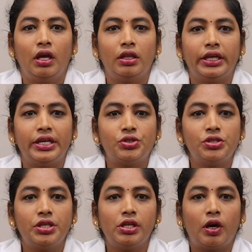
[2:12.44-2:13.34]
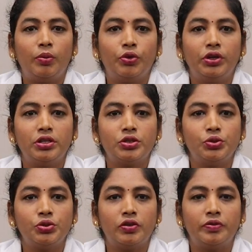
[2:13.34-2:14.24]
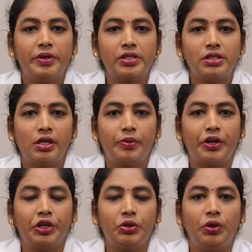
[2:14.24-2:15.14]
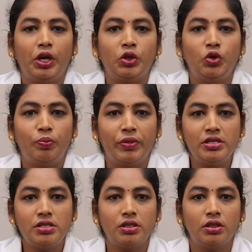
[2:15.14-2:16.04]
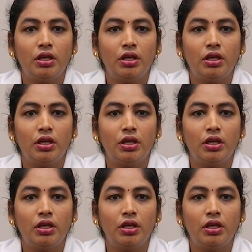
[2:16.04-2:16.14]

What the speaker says: The essential component is use of personal protective equipment